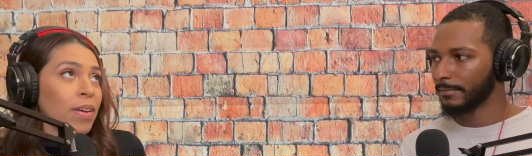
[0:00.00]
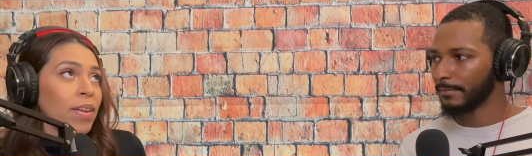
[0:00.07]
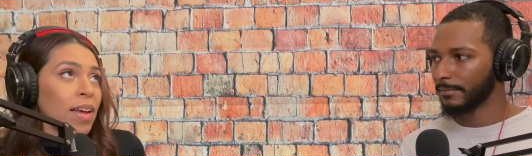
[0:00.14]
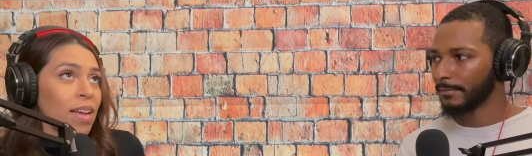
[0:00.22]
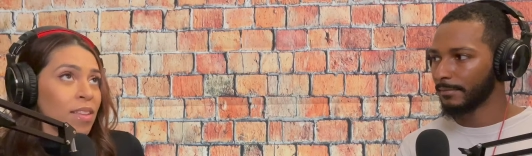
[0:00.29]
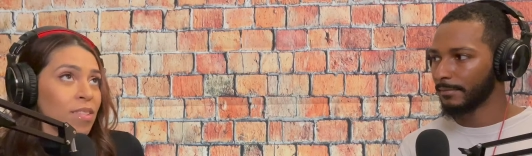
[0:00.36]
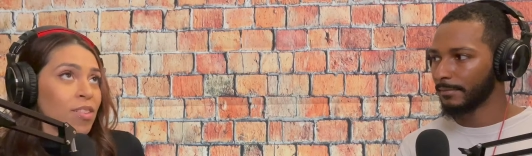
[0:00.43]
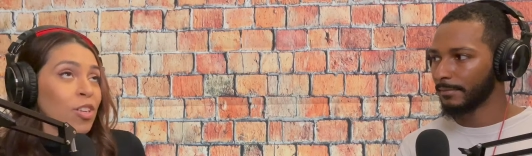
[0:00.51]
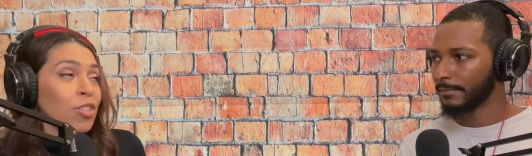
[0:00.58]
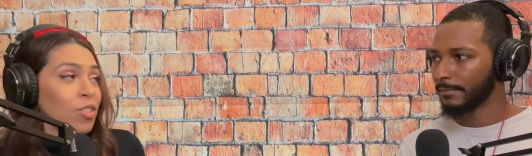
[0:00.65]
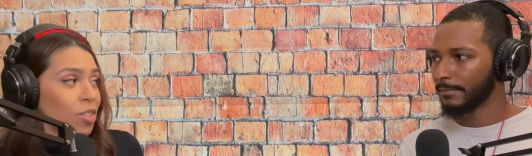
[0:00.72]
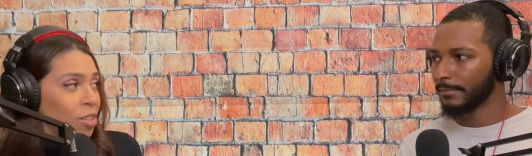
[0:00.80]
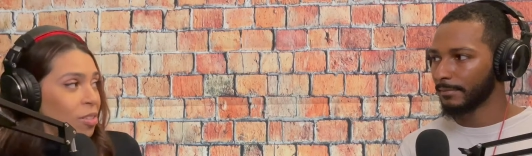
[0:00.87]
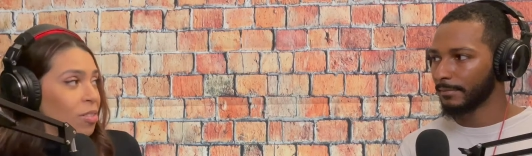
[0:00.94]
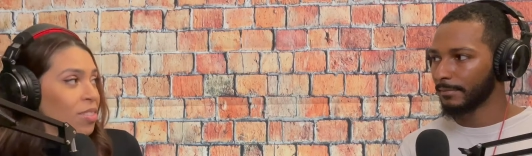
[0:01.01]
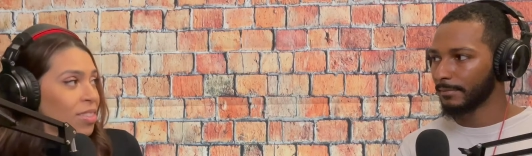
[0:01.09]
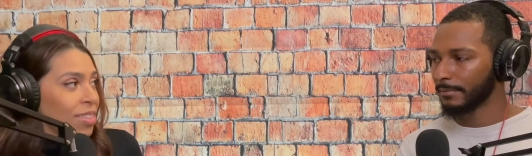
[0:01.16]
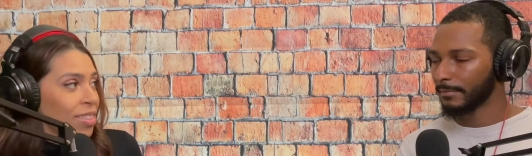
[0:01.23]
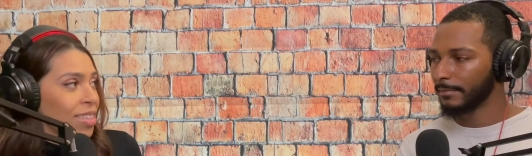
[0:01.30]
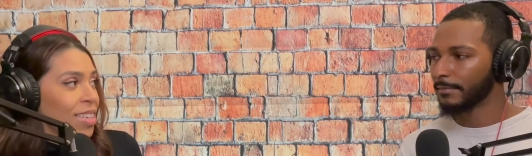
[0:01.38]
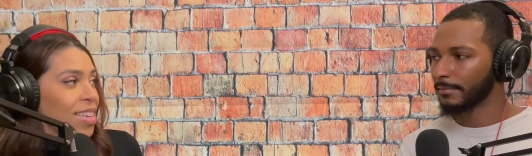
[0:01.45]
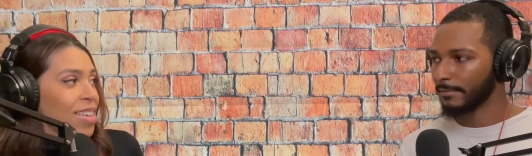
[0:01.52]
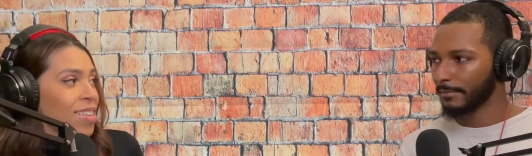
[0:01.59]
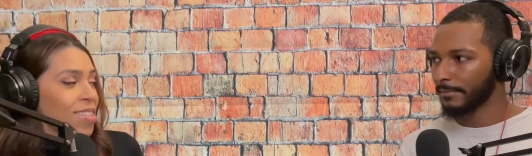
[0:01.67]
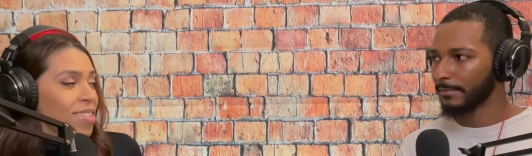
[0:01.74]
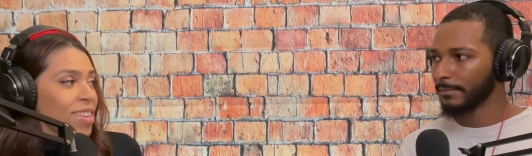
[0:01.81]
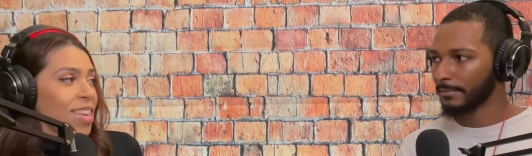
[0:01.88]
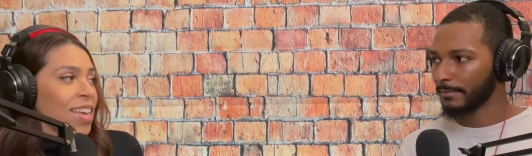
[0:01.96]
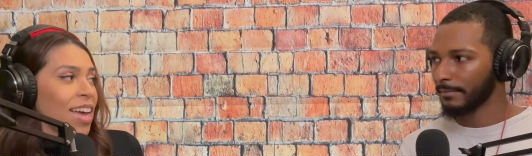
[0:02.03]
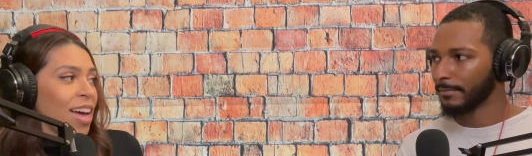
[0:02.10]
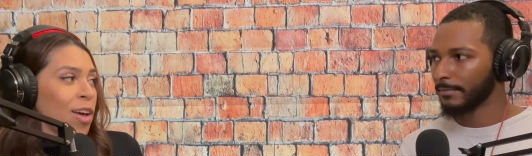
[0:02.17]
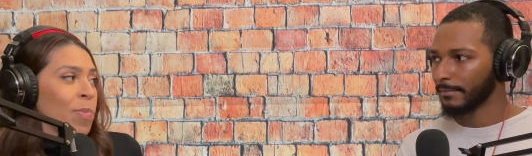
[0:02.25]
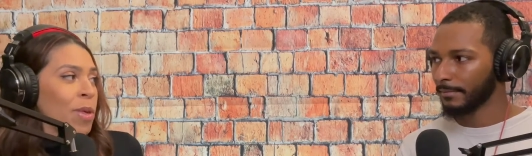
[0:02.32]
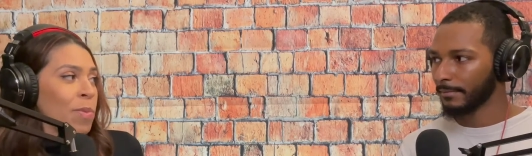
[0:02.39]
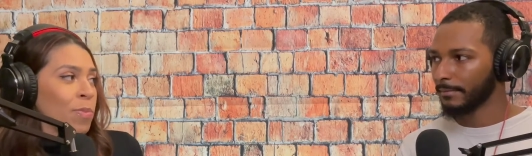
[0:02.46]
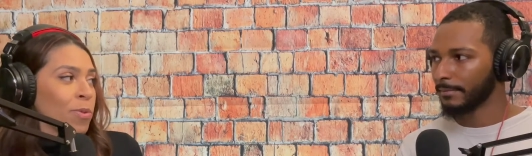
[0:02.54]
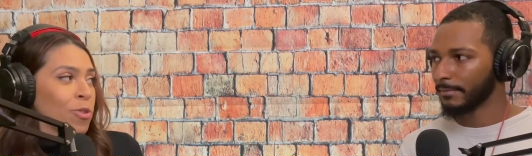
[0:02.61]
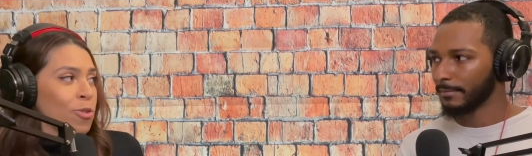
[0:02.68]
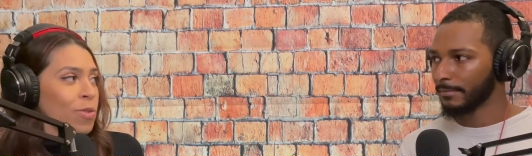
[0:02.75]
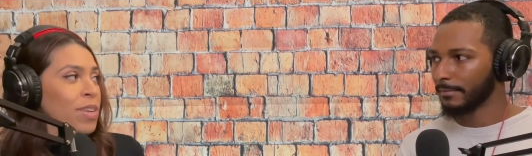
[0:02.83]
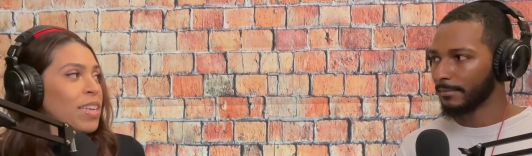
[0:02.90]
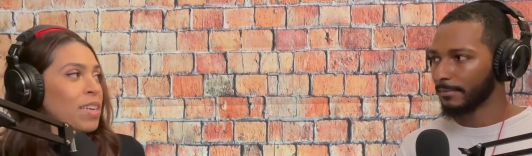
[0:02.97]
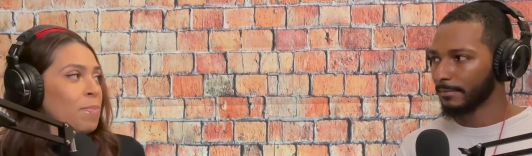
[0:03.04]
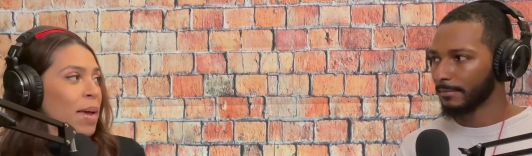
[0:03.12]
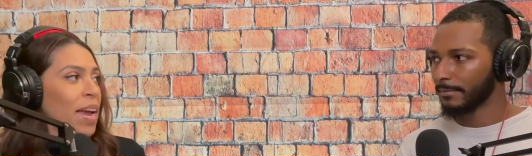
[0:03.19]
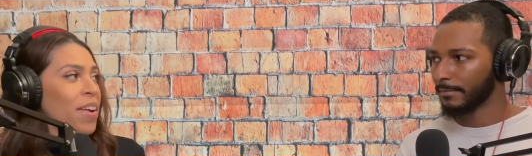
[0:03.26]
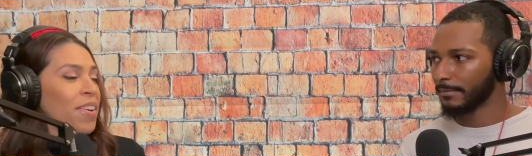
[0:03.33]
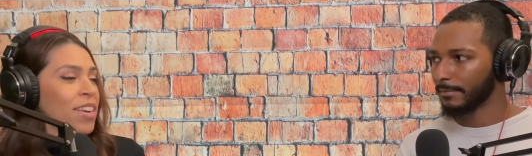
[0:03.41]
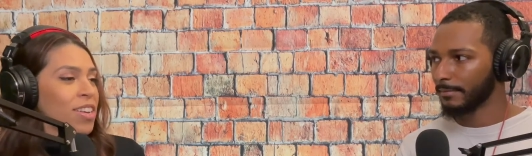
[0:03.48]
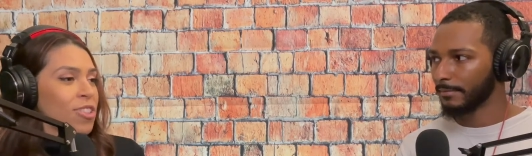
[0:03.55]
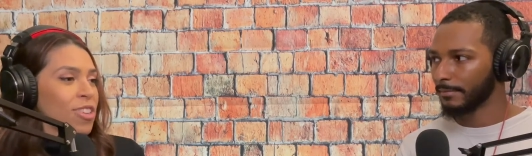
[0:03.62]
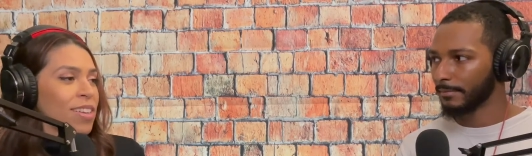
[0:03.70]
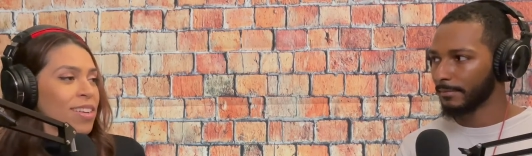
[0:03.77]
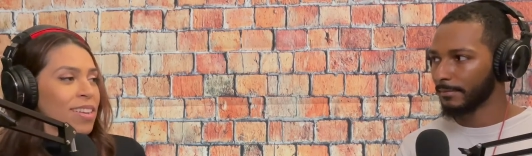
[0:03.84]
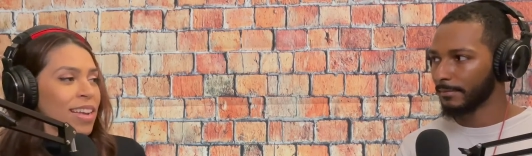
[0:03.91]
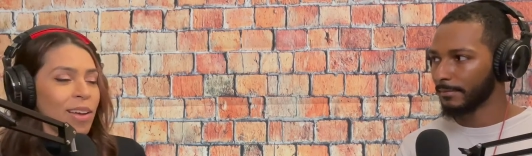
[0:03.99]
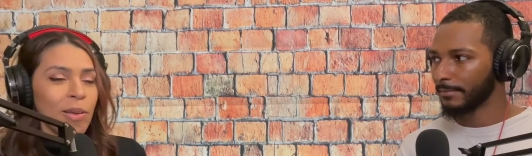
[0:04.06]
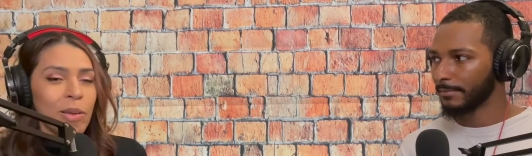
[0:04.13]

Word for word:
Speaker 1: as an adult seeing how people treated marriage and uh,